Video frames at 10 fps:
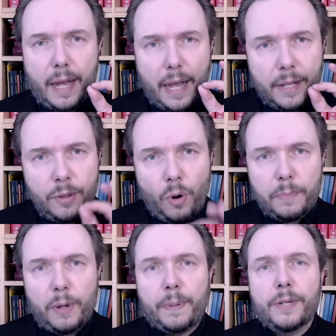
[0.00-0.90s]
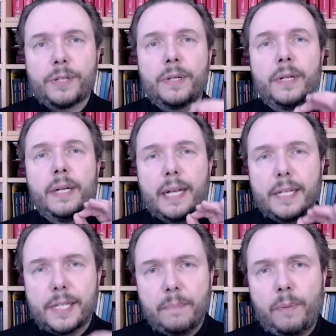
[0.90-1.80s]
a normal person, a
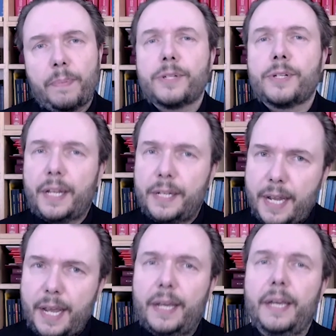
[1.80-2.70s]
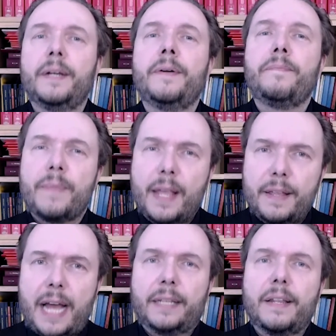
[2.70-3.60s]
simple person can take,
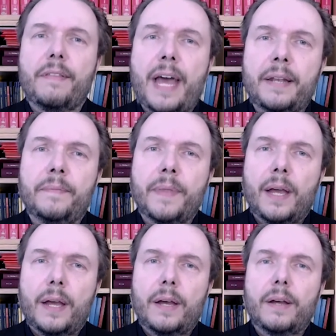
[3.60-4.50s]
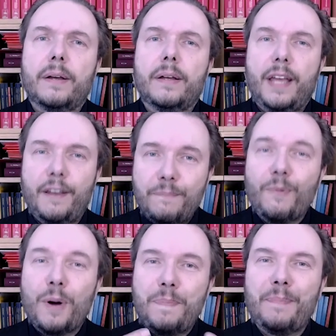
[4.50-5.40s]
that then, if
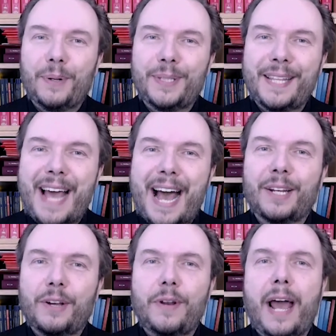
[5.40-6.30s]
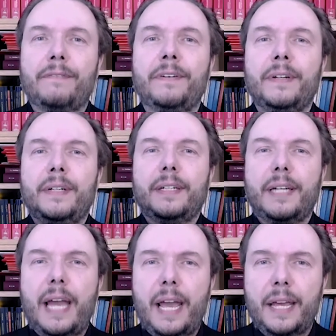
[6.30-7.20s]
more people did that, could have
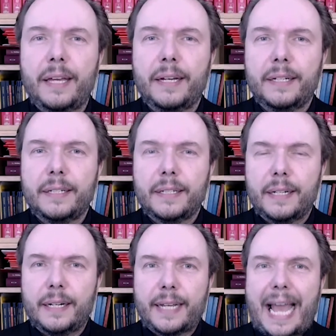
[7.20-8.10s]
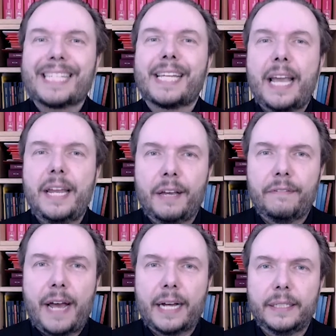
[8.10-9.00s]
a uh, cascading
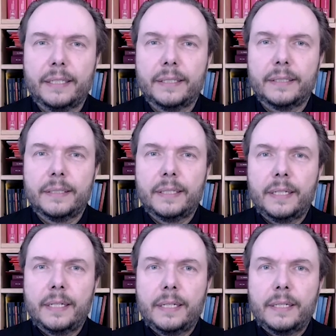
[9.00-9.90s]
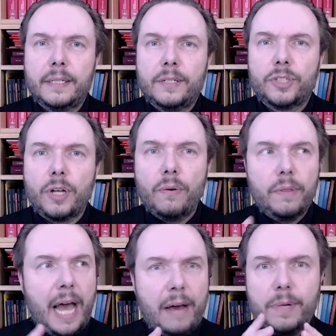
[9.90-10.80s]
effect. So
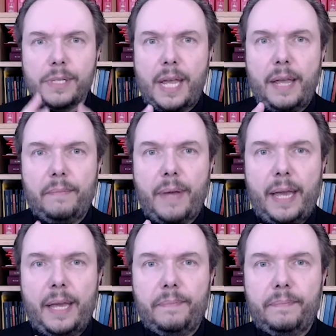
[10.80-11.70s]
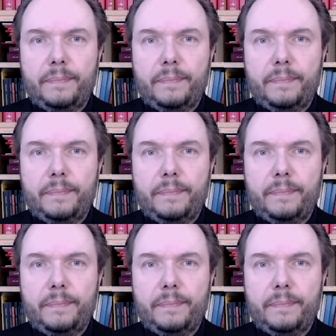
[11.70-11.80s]
that was a, a,